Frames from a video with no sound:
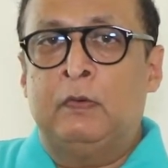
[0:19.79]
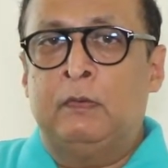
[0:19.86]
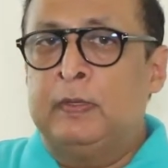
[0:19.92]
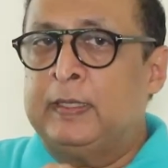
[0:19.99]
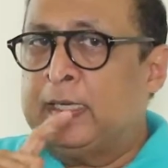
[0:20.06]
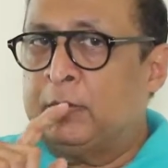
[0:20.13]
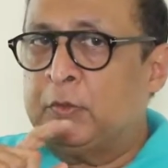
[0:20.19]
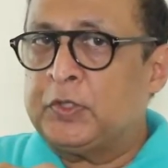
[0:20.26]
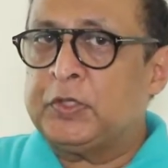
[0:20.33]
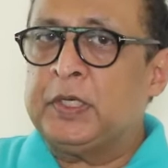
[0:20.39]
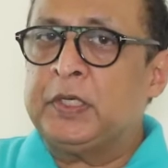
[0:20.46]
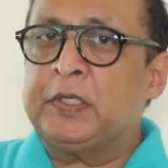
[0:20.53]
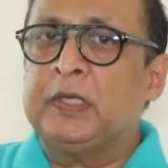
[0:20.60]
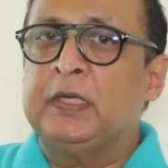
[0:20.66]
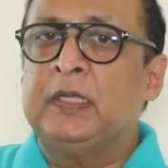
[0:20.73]
when I was
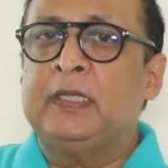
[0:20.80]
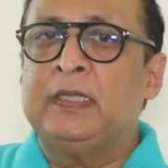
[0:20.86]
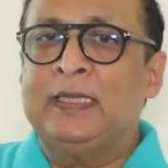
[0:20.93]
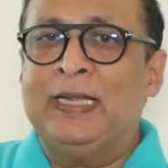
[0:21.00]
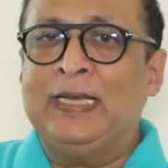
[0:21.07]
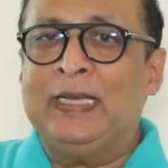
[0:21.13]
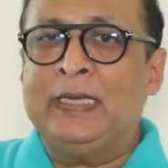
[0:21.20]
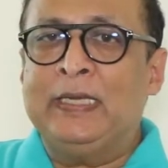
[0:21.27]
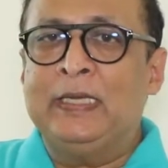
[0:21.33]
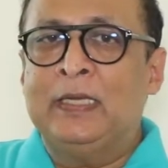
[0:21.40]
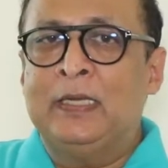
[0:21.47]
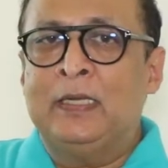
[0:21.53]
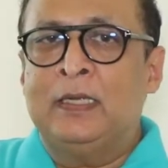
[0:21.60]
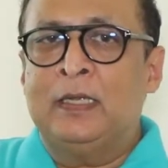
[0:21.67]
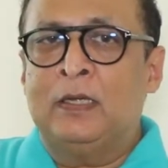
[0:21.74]
stationed in Delhi
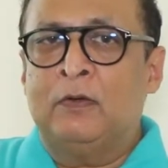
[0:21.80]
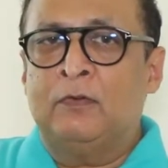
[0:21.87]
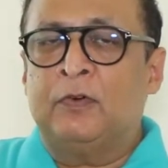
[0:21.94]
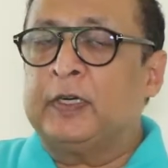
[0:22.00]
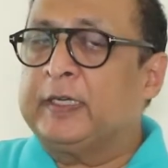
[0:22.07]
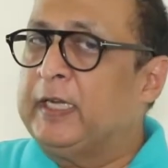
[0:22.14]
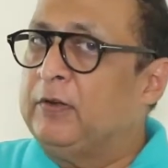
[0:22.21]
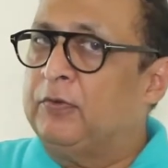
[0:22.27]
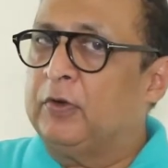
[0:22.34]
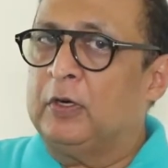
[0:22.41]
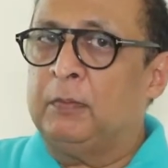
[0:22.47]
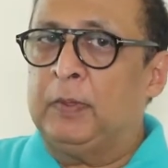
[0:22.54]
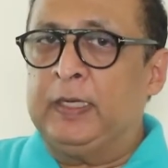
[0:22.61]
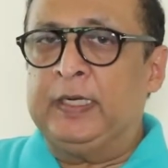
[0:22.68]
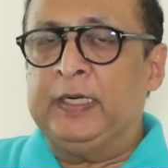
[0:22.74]
working for a
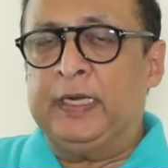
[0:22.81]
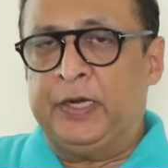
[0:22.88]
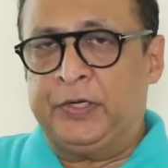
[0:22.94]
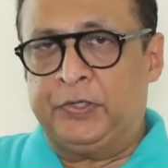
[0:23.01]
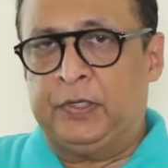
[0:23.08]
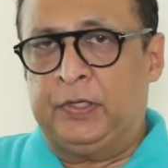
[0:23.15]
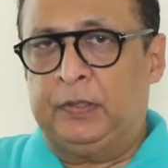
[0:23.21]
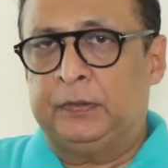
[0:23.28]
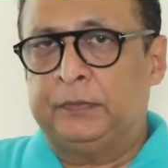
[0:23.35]
multinational.